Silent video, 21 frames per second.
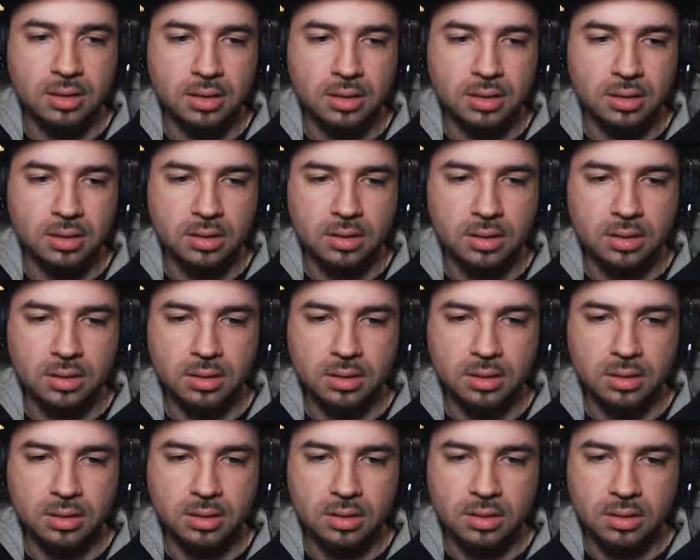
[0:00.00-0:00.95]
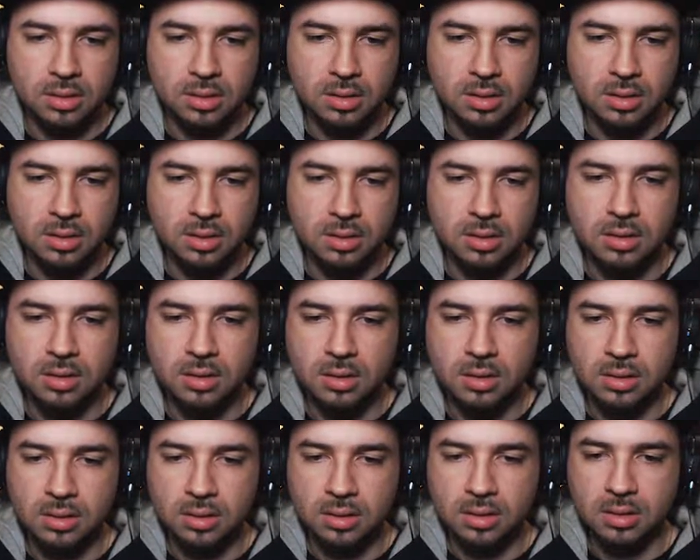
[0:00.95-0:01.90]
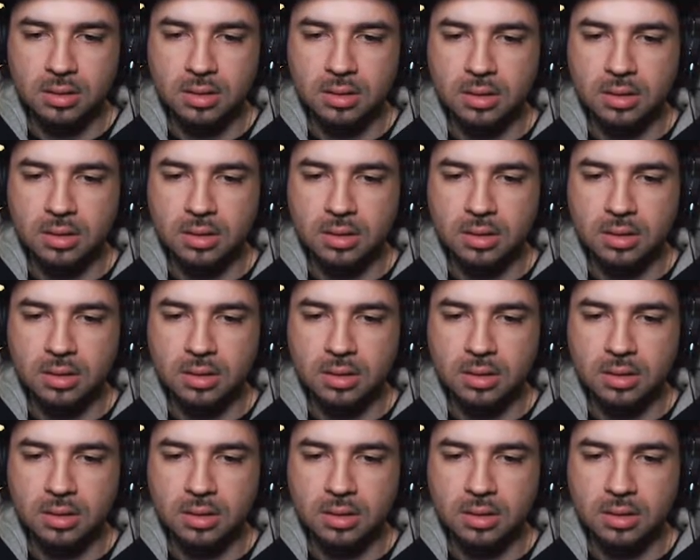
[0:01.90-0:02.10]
No one is speaking in this clip.